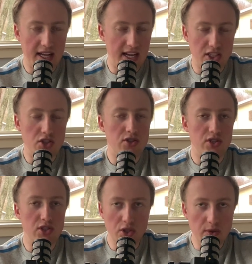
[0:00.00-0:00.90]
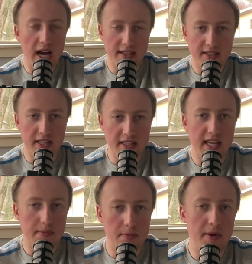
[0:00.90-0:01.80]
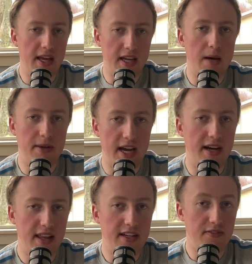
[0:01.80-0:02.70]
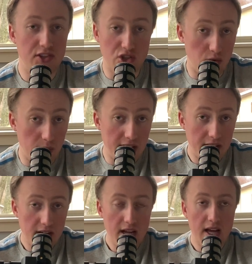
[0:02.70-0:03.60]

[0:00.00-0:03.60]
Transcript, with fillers: and I just do not see Tampa Bay coming out of that division a winner.